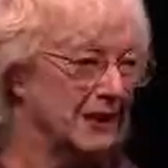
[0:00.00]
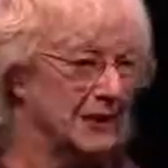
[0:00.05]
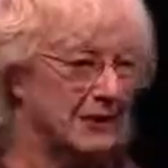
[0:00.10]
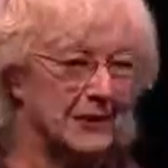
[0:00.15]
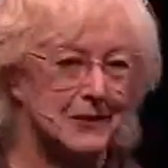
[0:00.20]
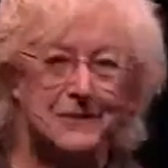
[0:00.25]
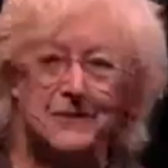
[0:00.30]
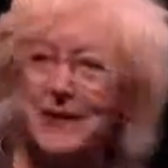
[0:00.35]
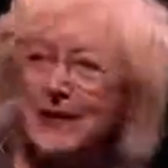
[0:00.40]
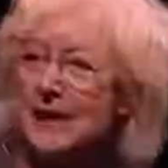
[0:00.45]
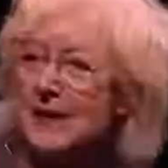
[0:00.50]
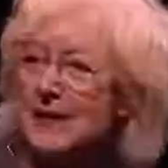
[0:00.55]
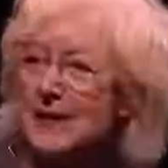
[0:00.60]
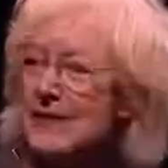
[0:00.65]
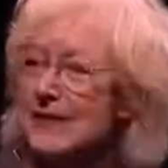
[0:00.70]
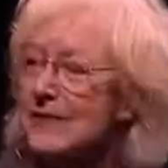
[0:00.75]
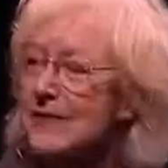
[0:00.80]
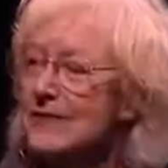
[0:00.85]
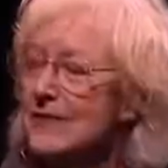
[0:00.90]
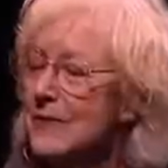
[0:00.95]
the
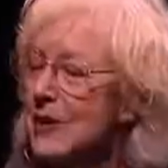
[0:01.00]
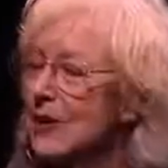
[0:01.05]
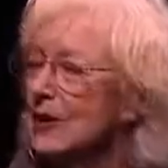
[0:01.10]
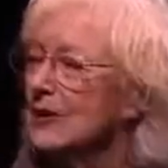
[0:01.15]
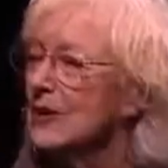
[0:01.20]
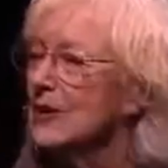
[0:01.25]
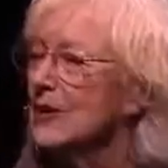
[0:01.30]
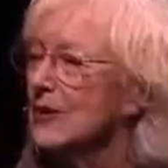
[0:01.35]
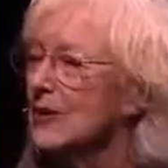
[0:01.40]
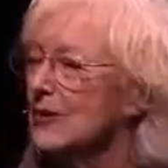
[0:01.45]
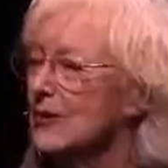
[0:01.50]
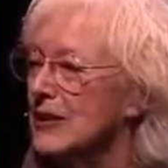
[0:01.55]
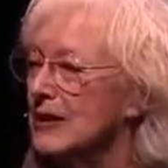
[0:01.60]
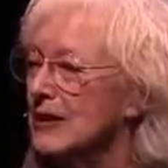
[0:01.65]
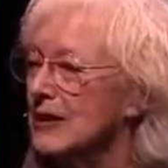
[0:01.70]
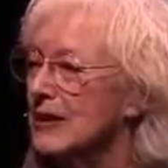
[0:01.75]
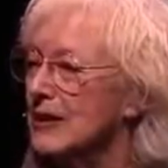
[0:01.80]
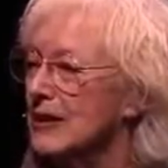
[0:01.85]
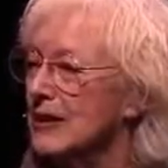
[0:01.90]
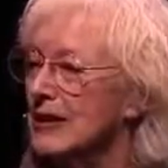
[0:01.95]
vast and volatile
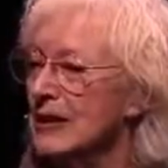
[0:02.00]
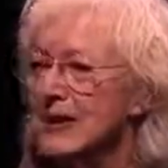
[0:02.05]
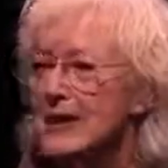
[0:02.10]
arena